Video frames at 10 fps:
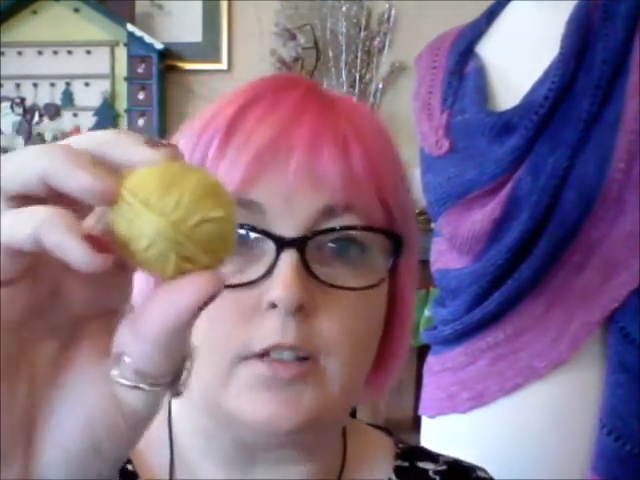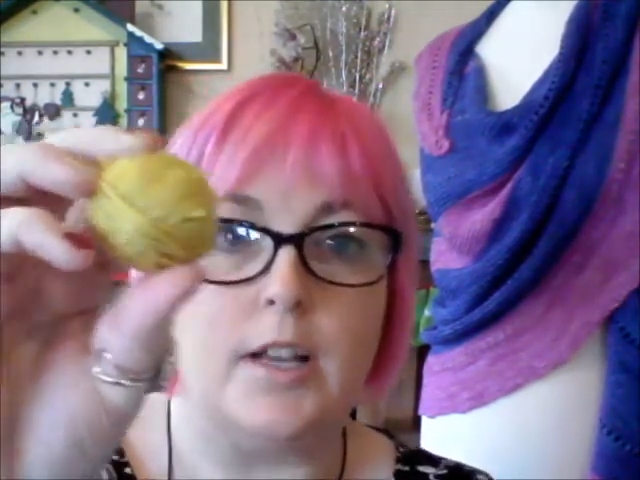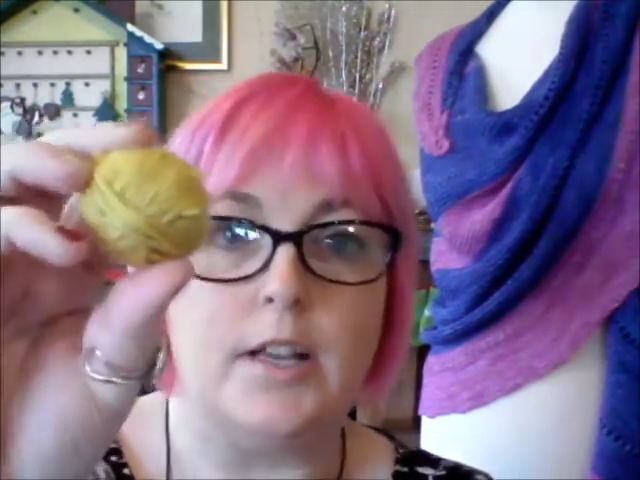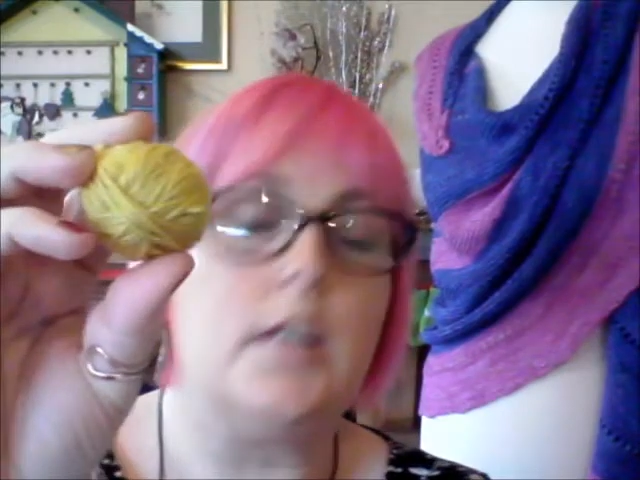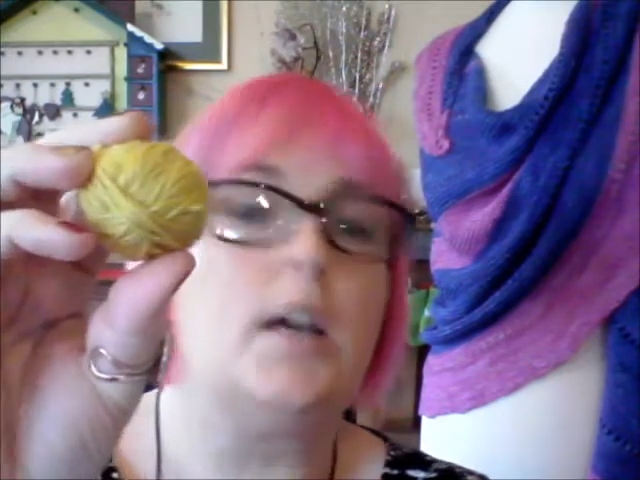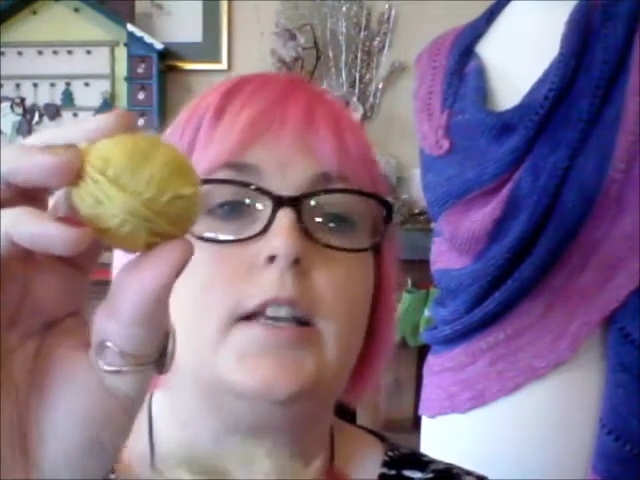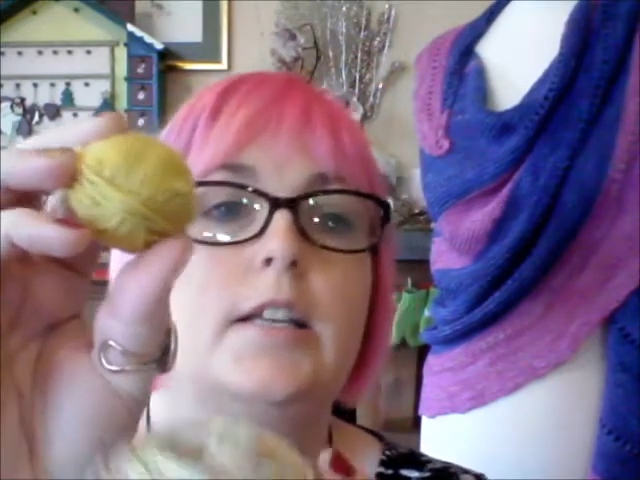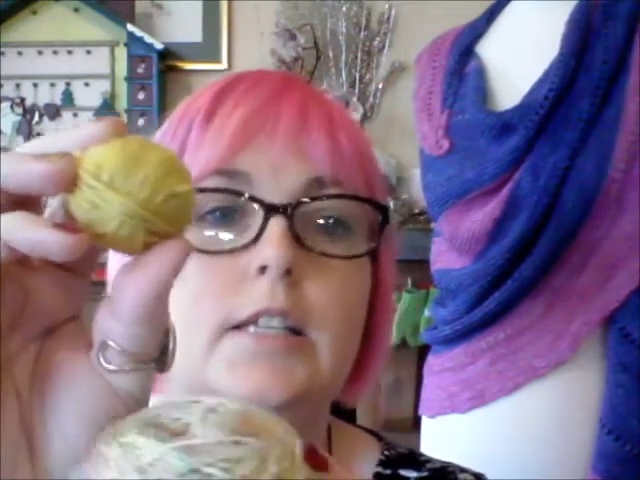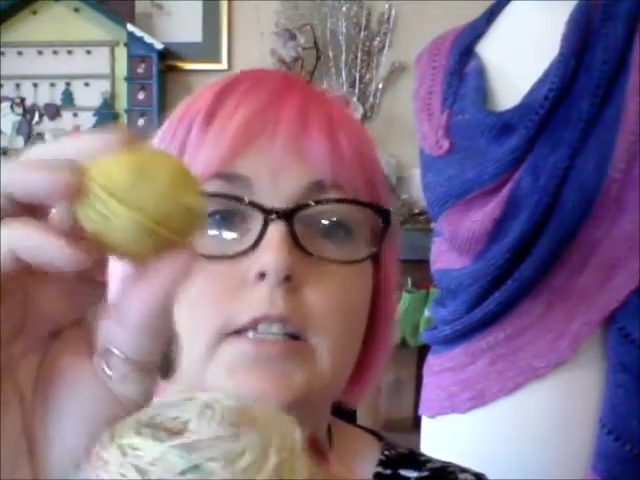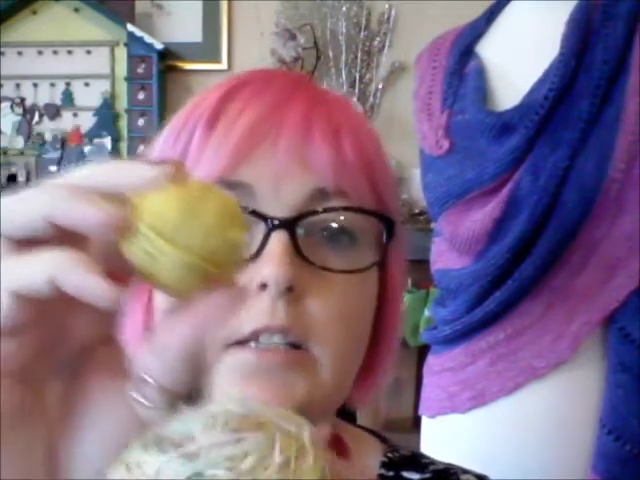I
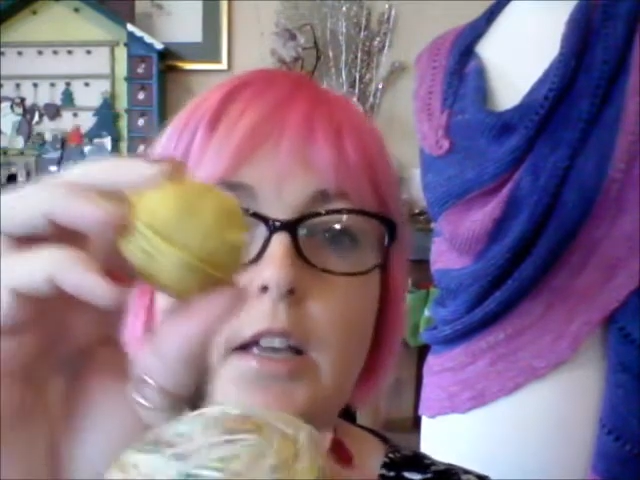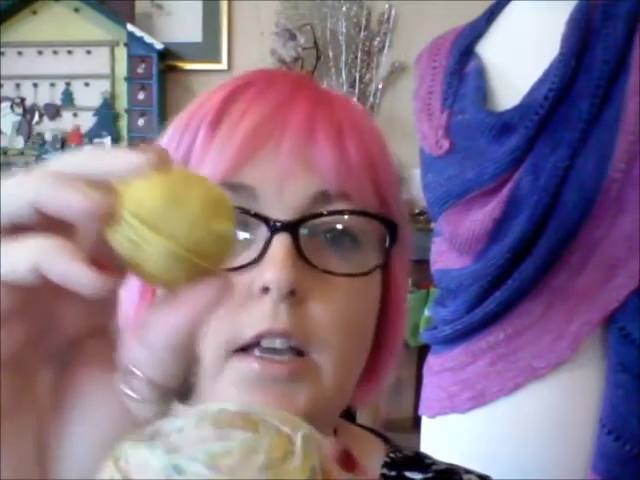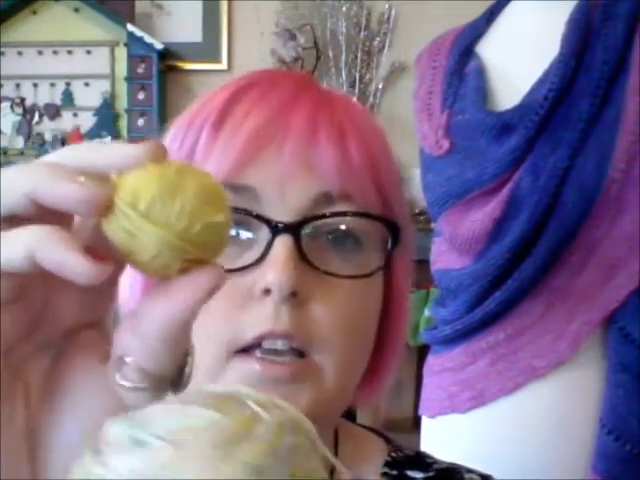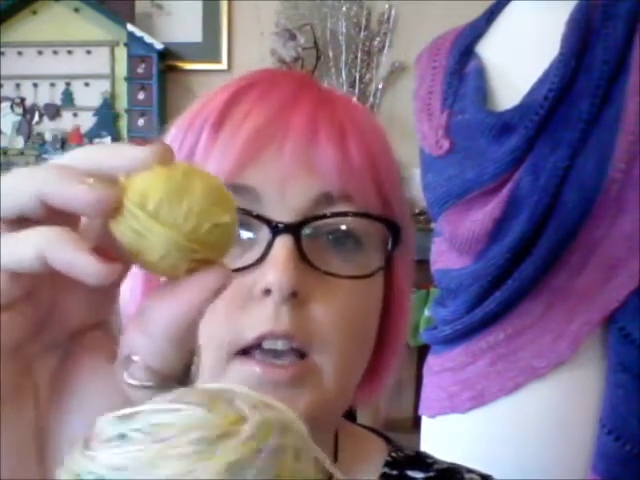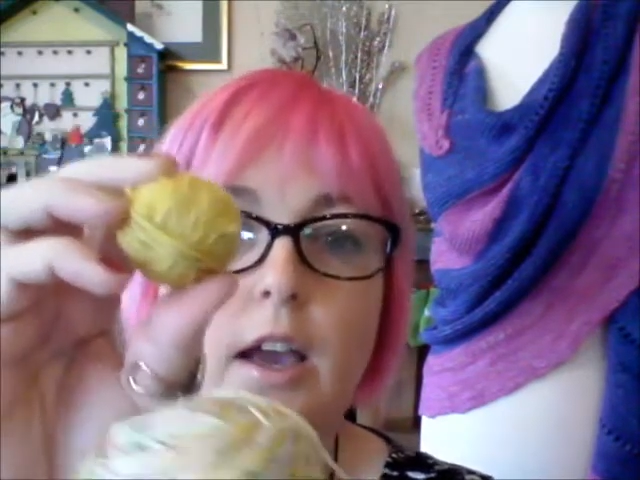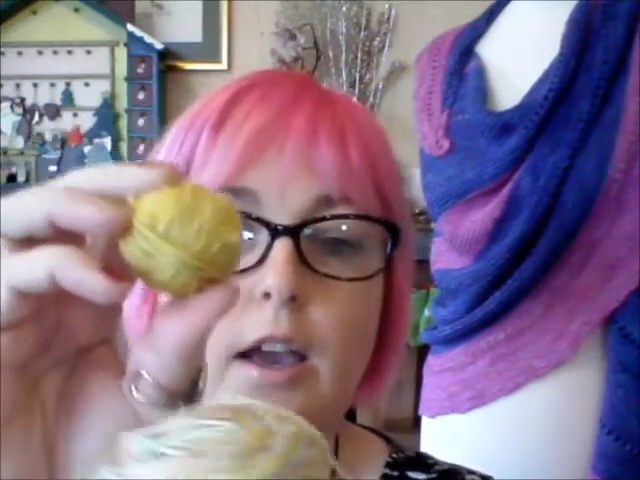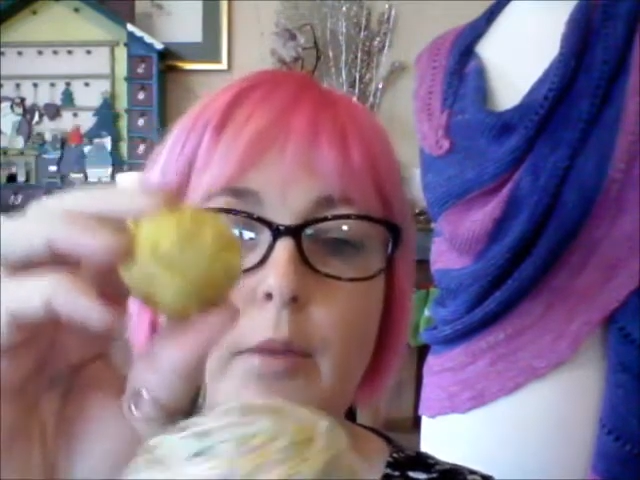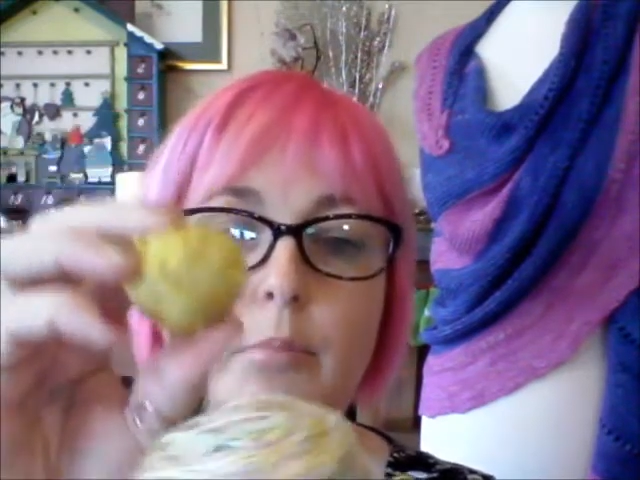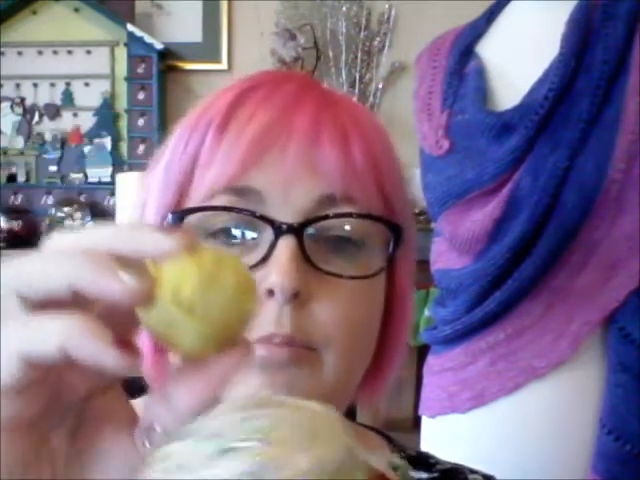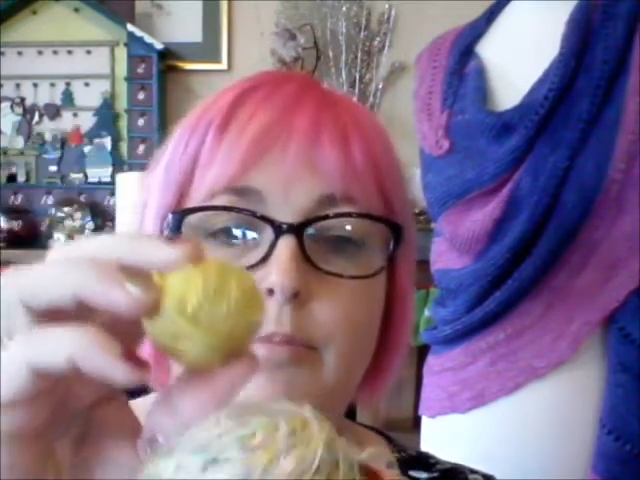knit
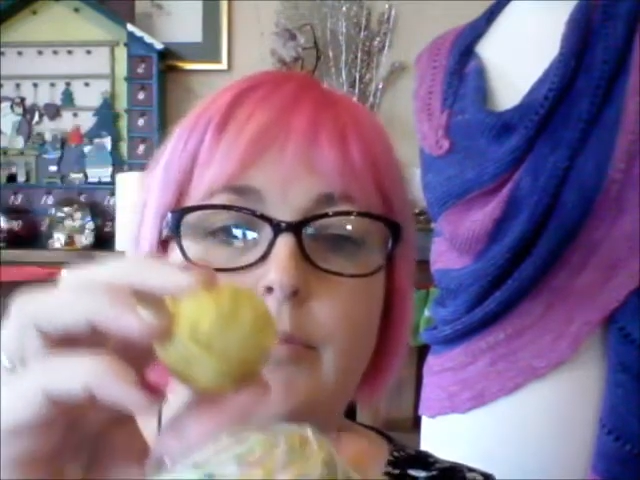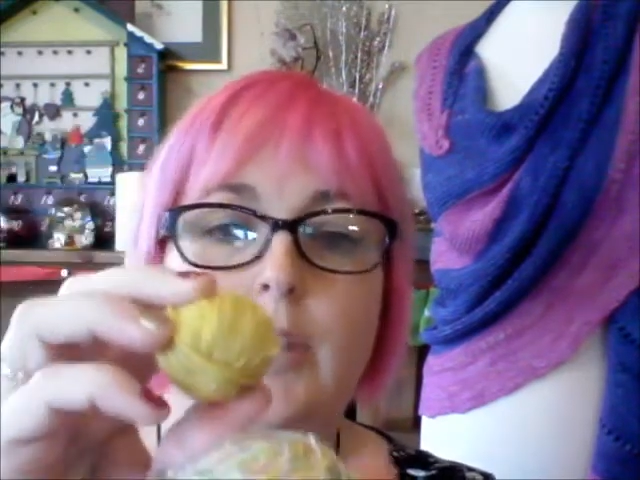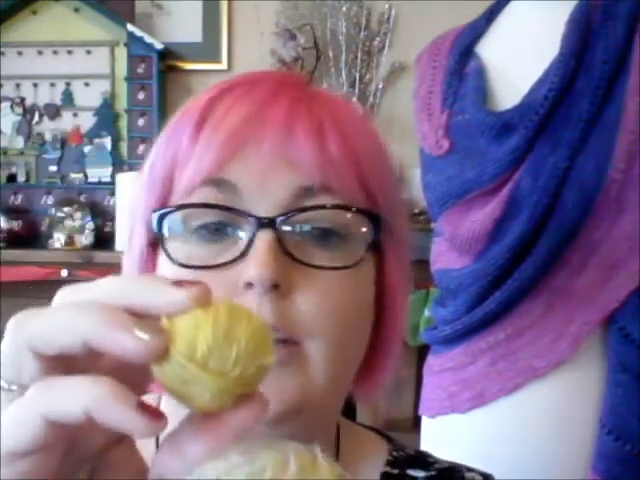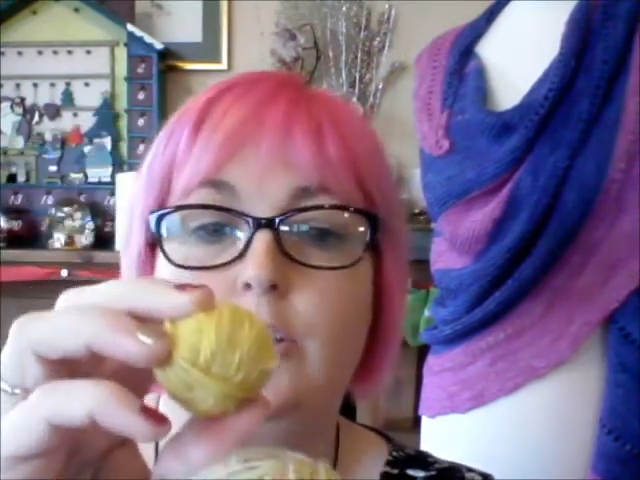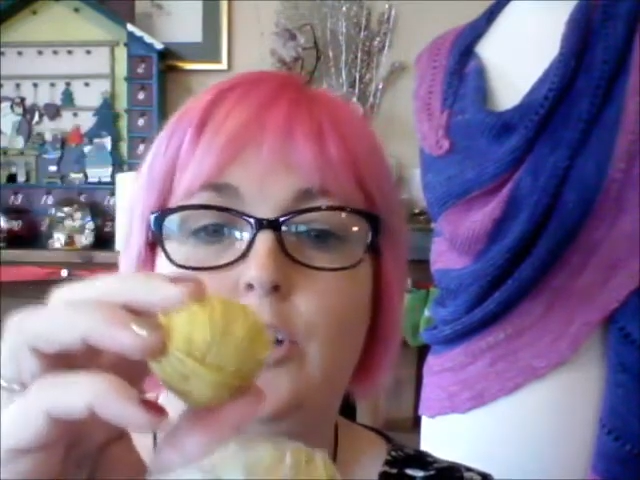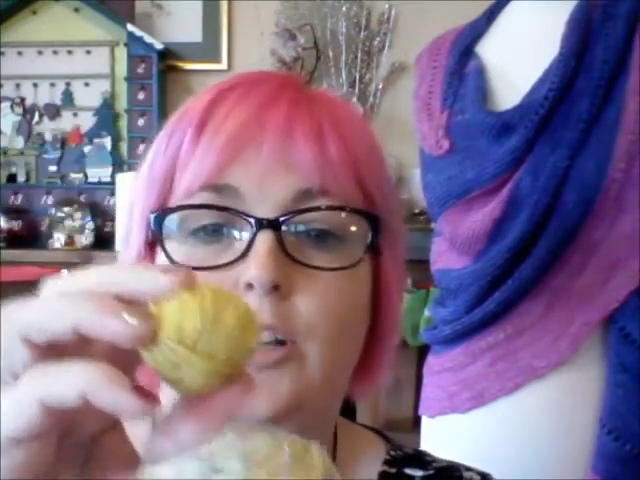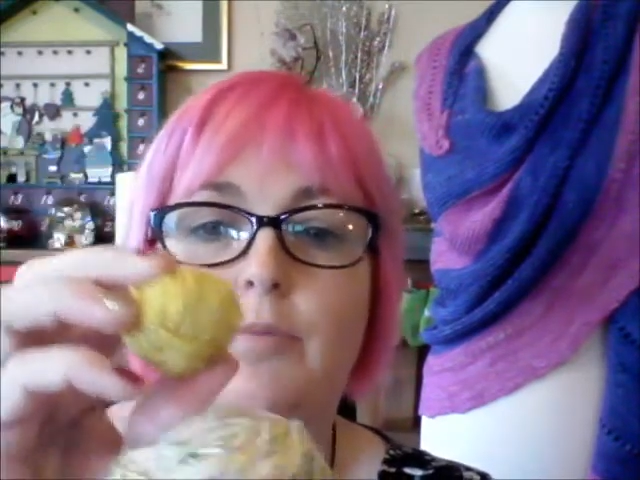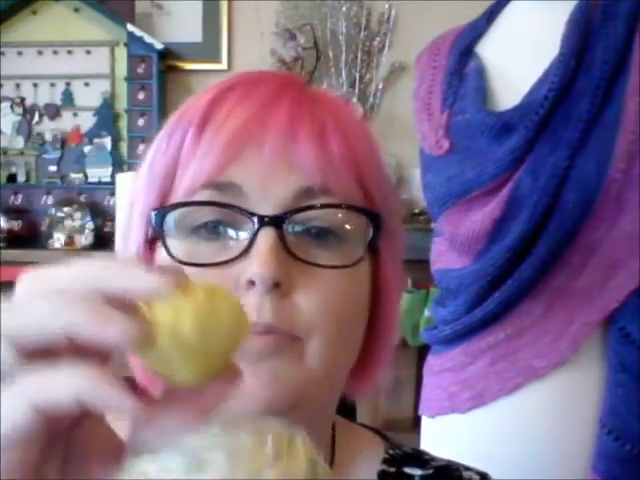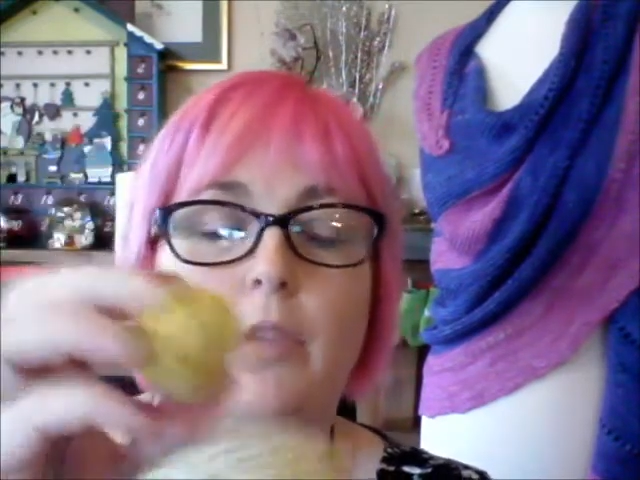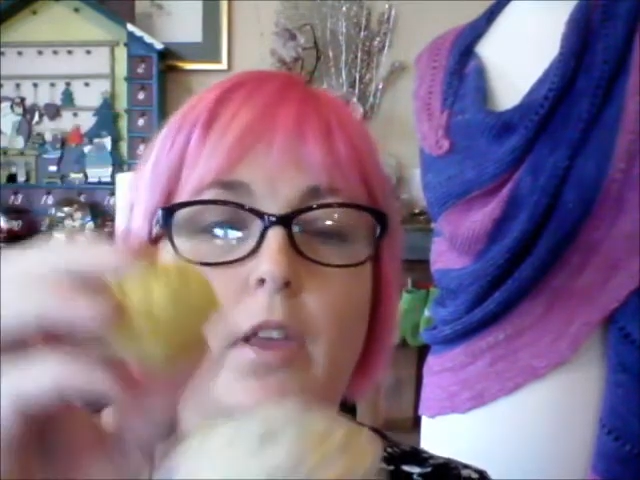last year,